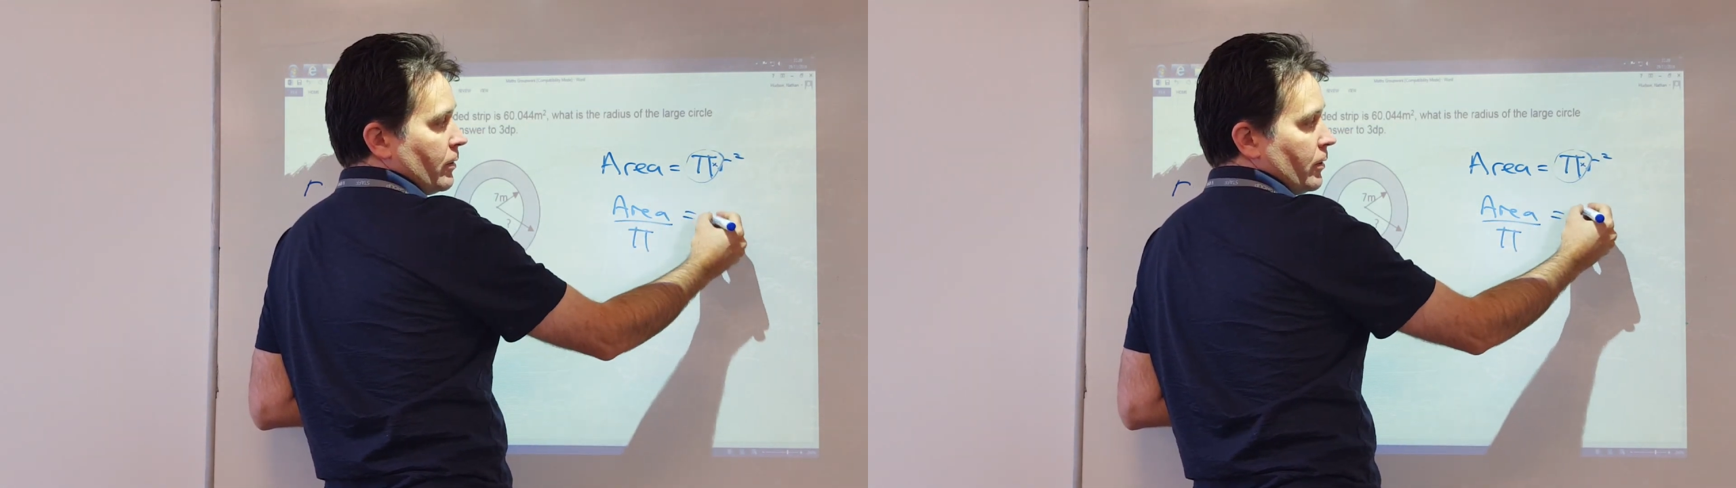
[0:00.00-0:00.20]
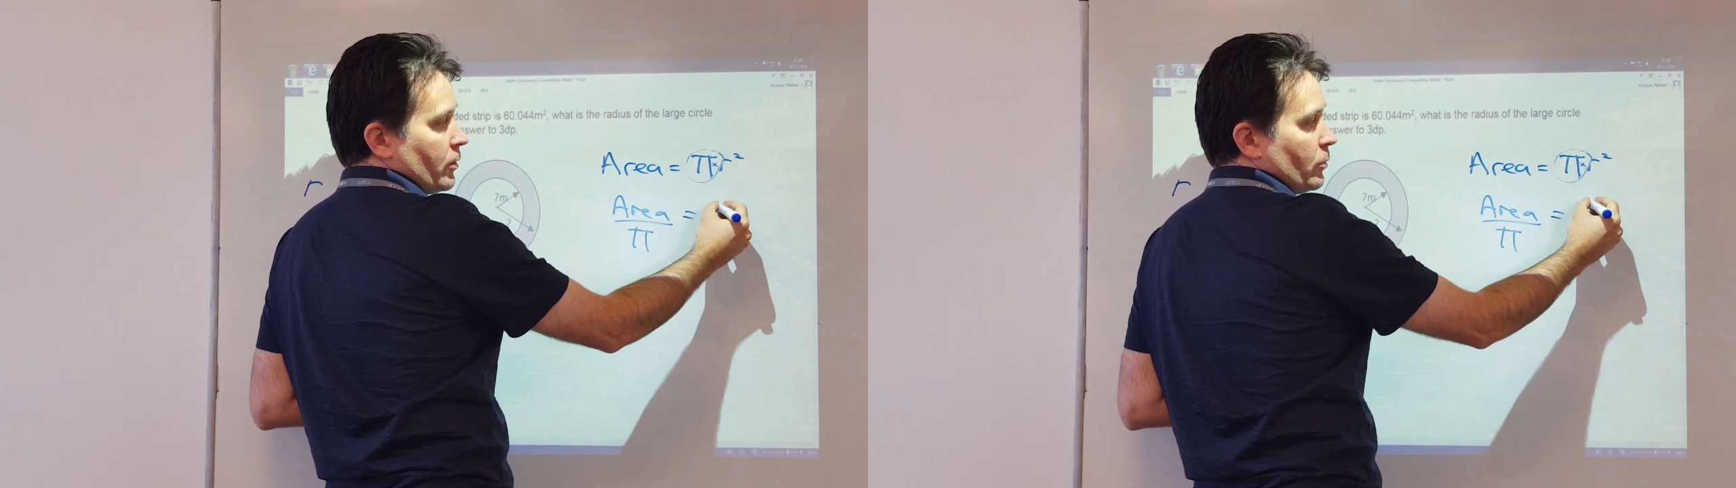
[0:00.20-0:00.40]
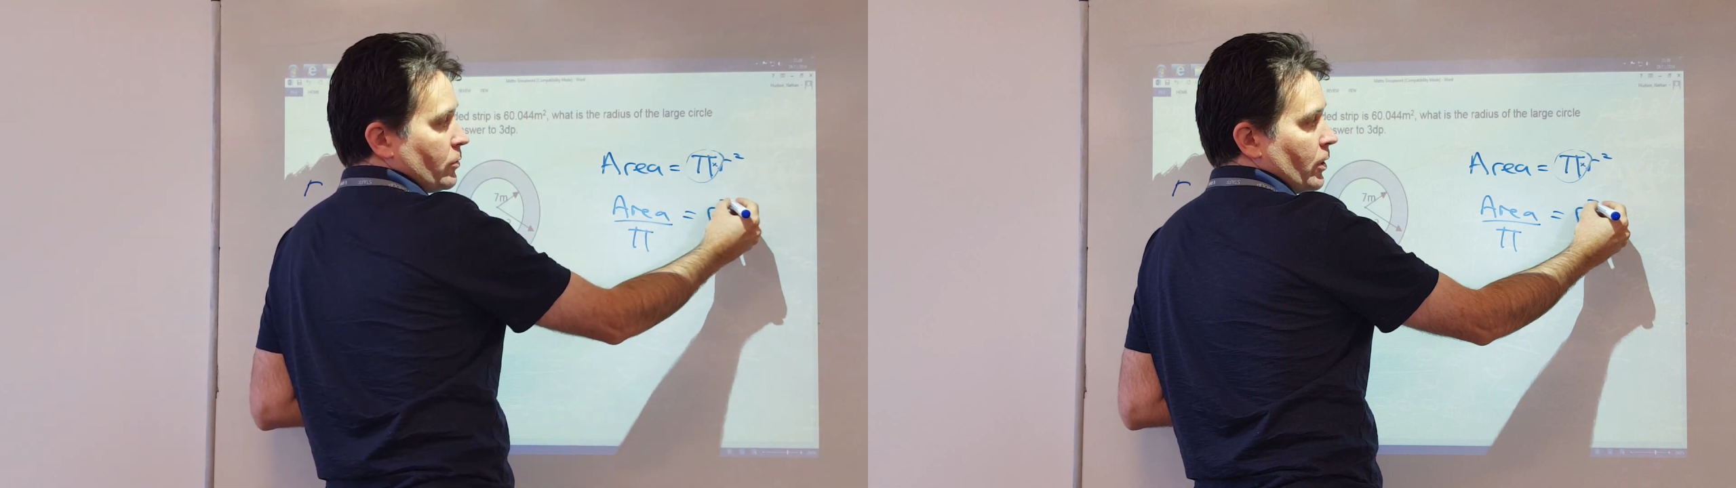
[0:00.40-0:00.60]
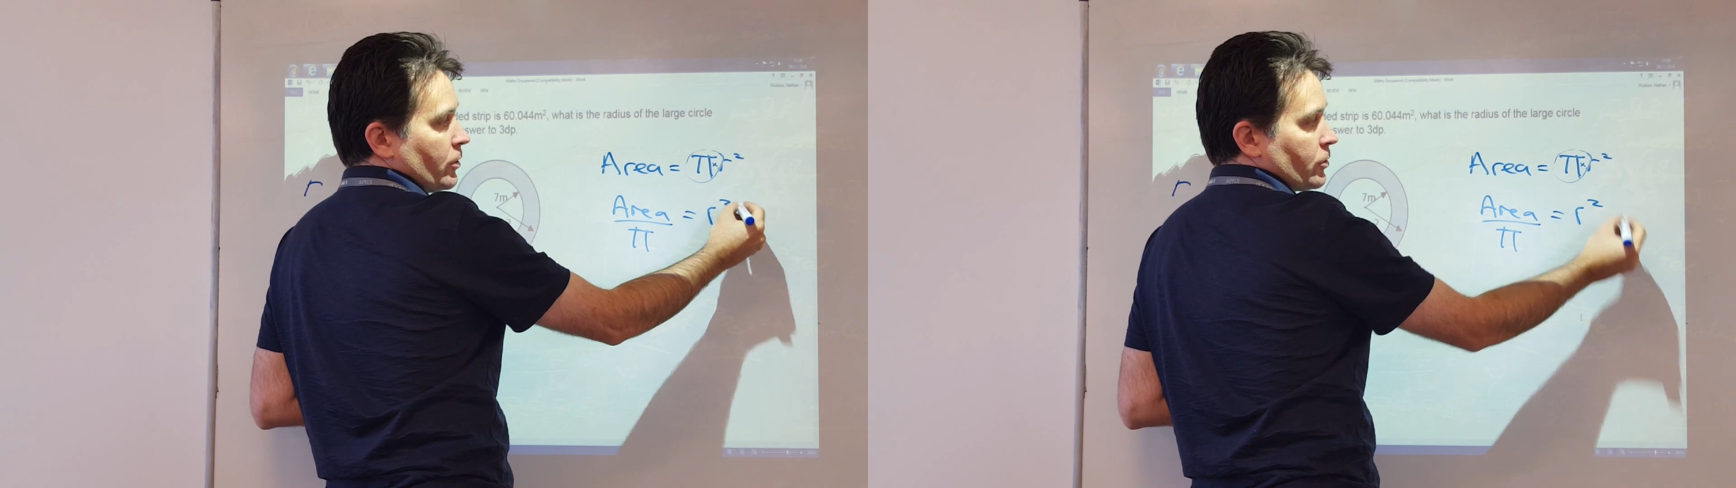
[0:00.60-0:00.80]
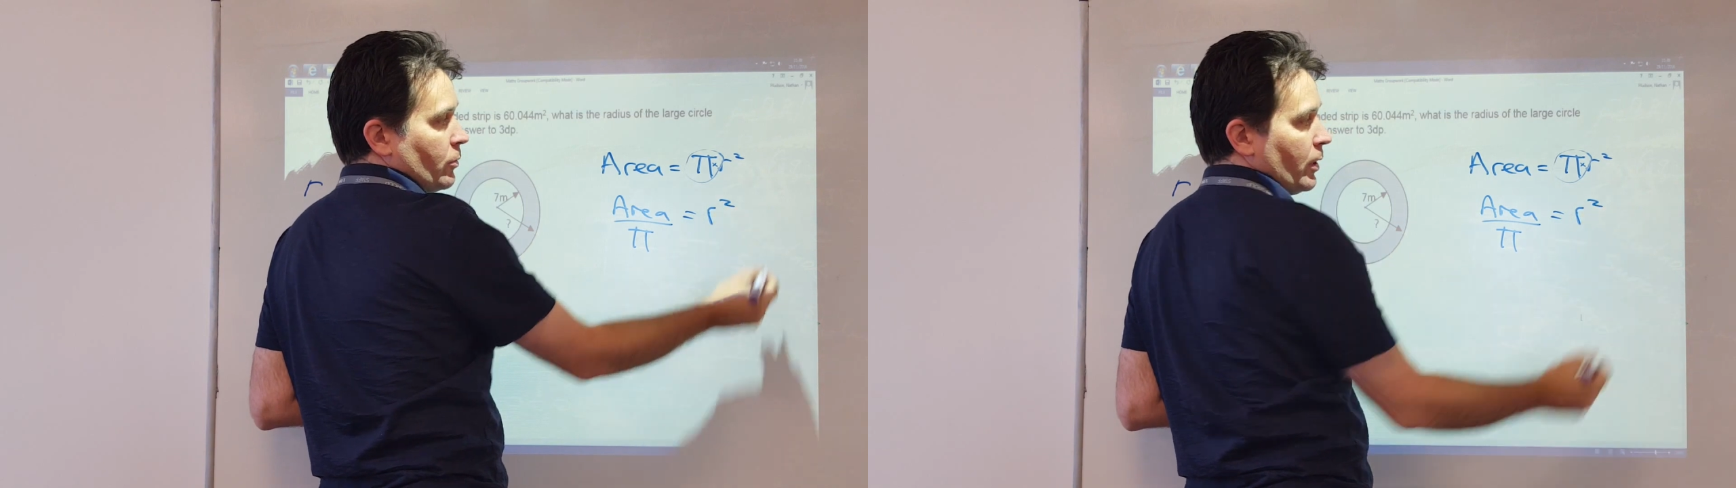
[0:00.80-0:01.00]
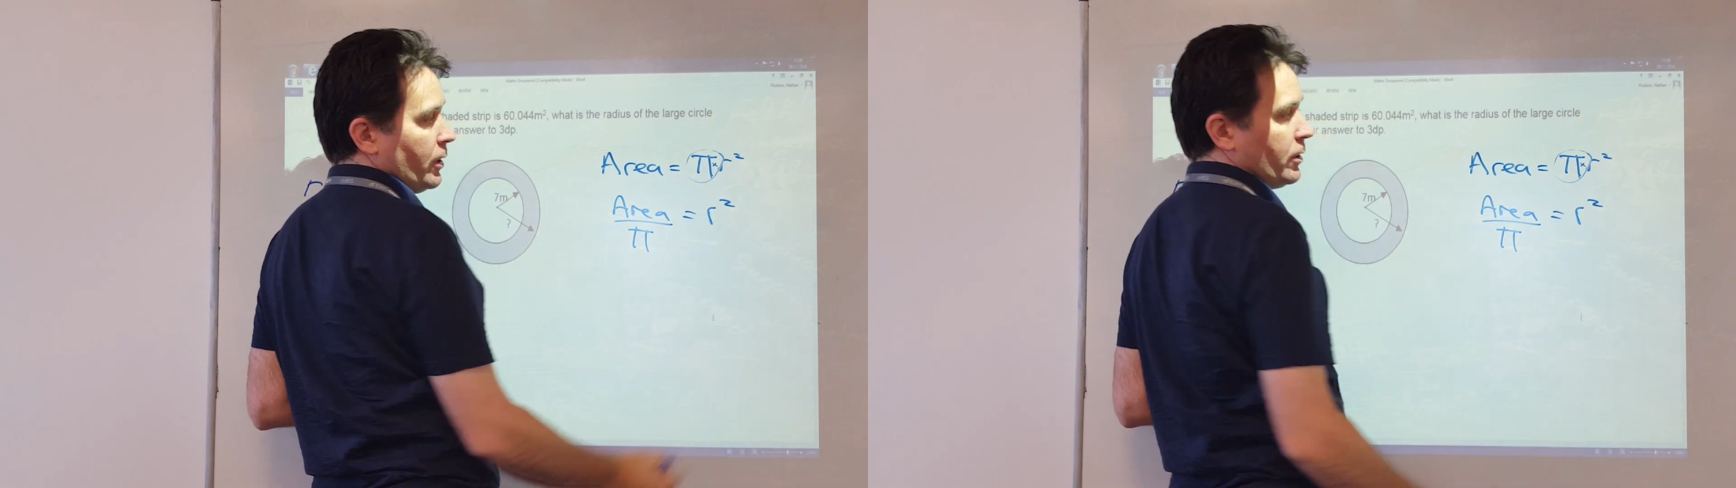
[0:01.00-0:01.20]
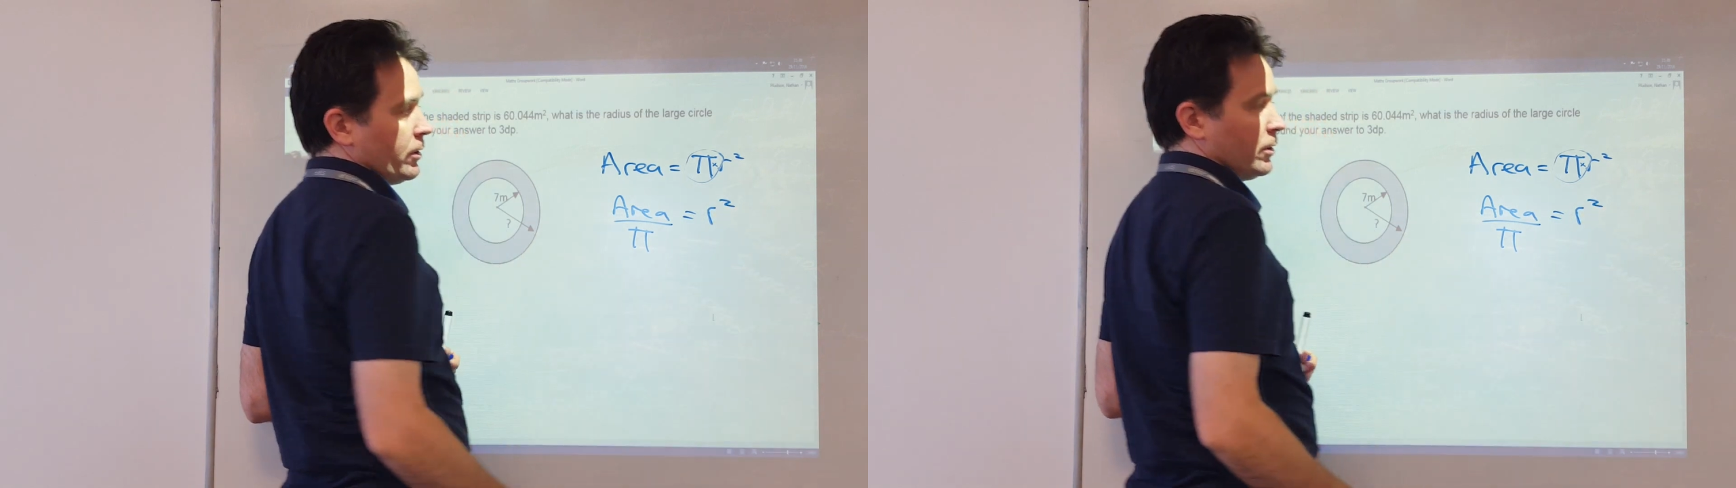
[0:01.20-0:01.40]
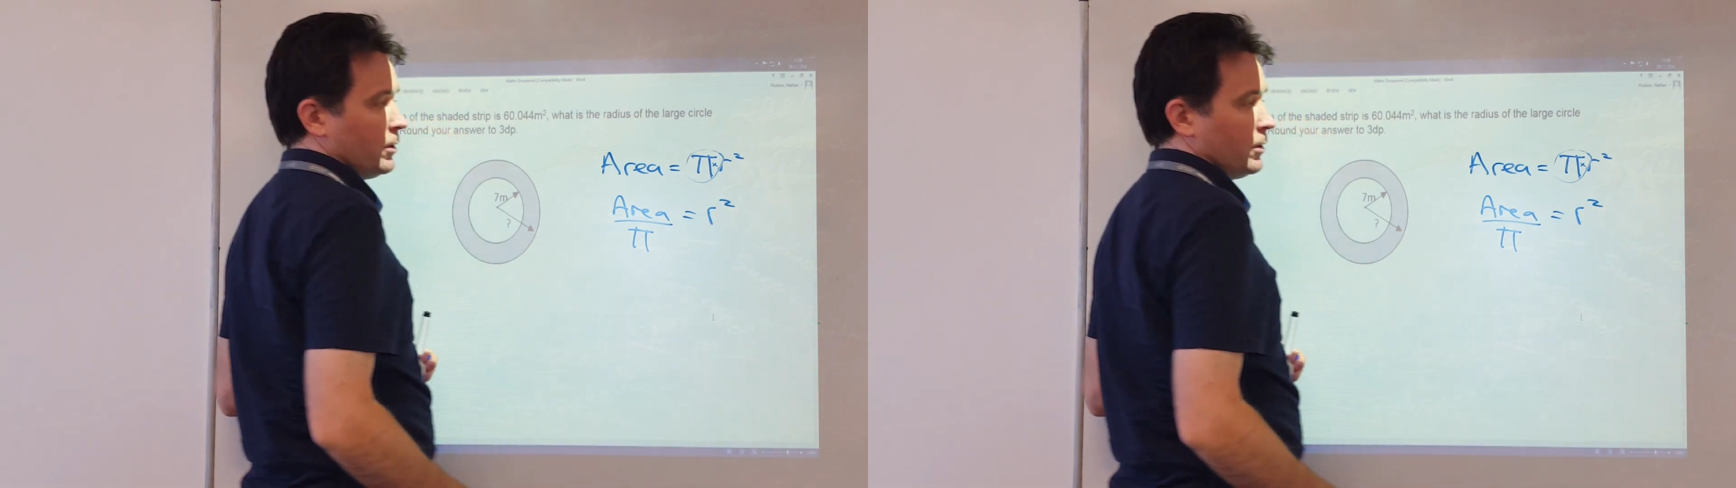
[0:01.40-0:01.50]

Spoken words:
equals r squared.